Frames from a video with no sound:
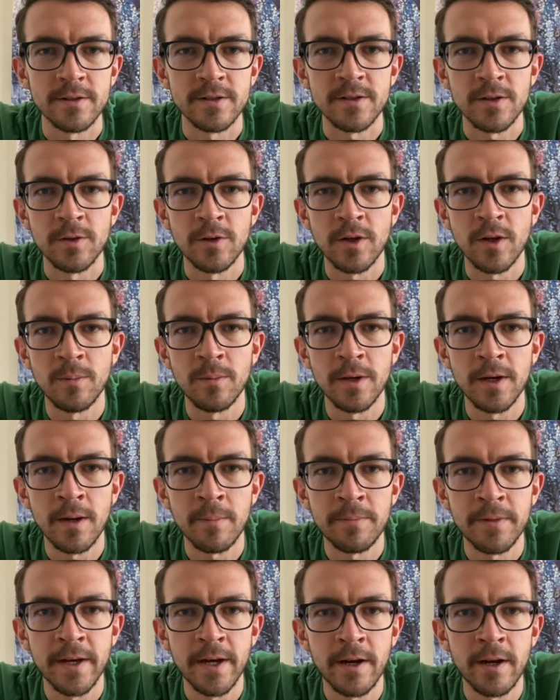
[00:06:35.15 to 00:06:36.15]
So you could be
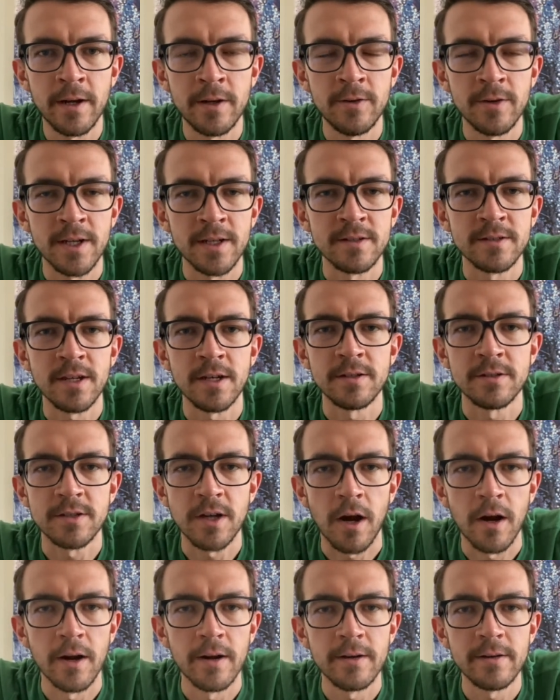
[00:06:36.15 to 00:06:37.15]
up there and you can say
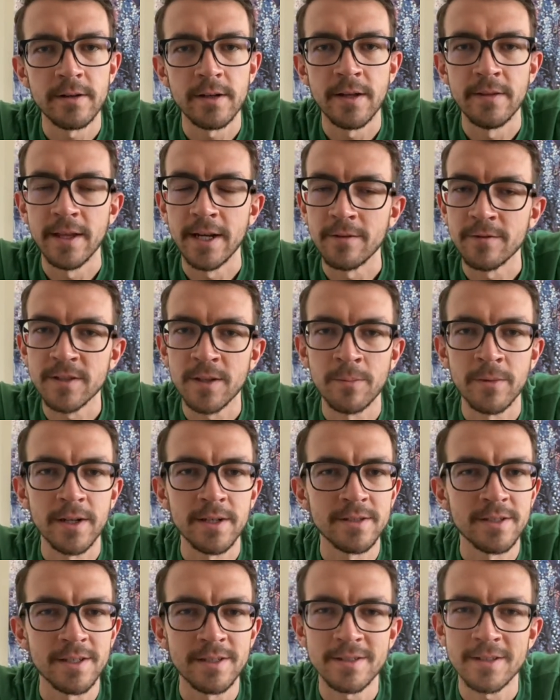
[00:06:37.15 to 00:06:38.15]
dart, and then if somebody
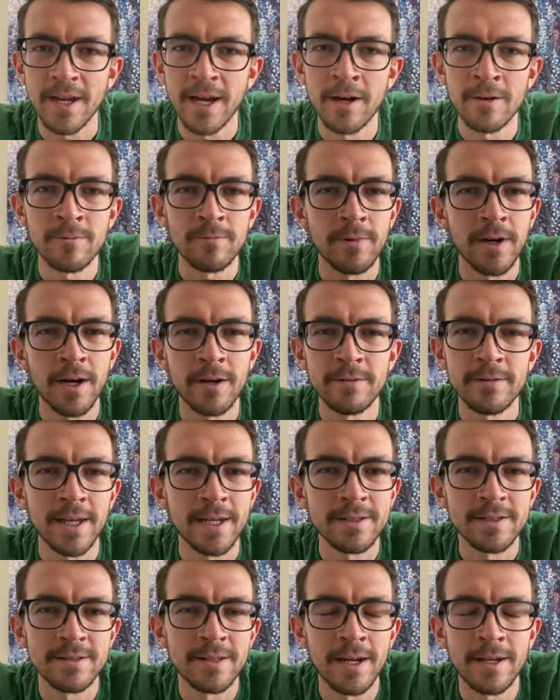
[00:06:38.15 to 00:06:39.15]
sits down, well,
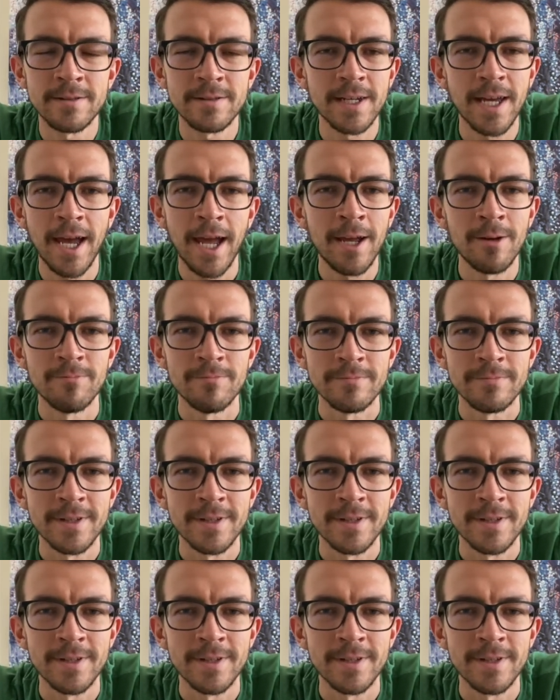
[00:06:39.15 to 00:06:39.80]
that's not the game.